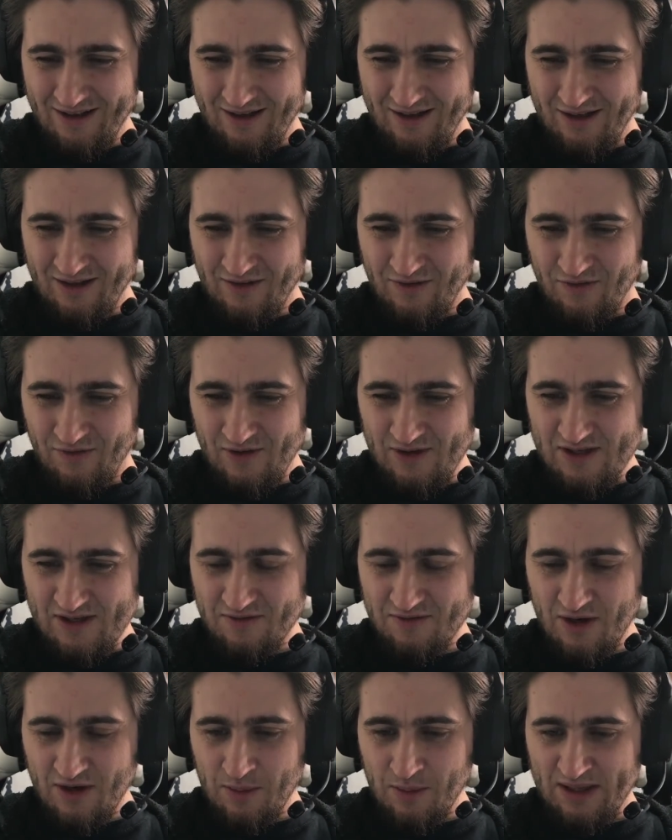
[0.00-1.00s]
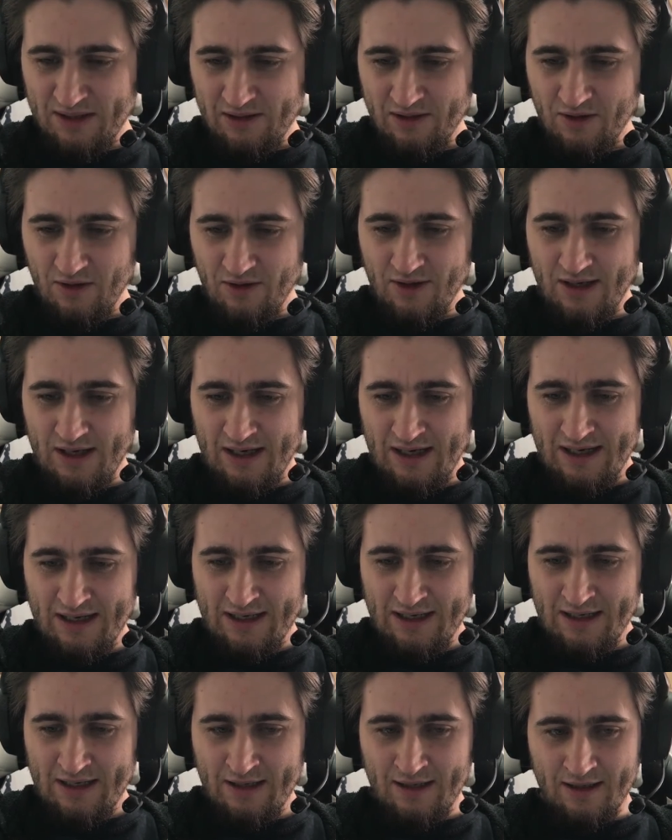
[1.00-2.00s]
It feels very BattleCon.
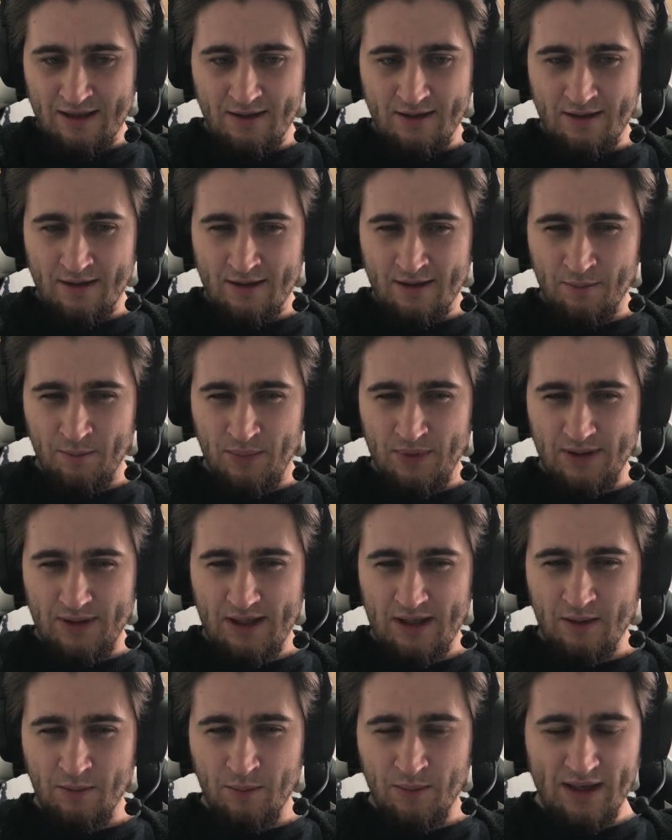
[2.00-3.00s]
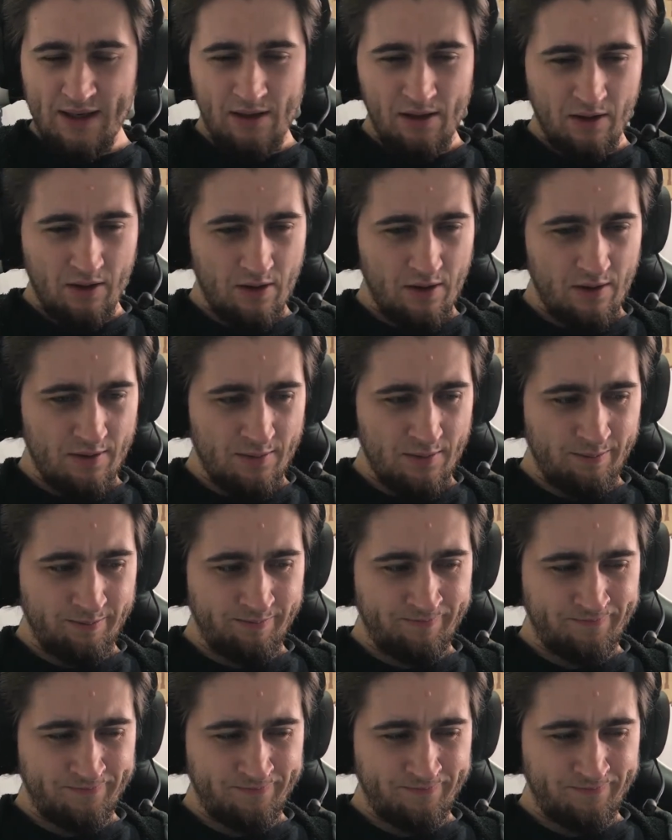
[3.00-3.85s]
I played BattleCon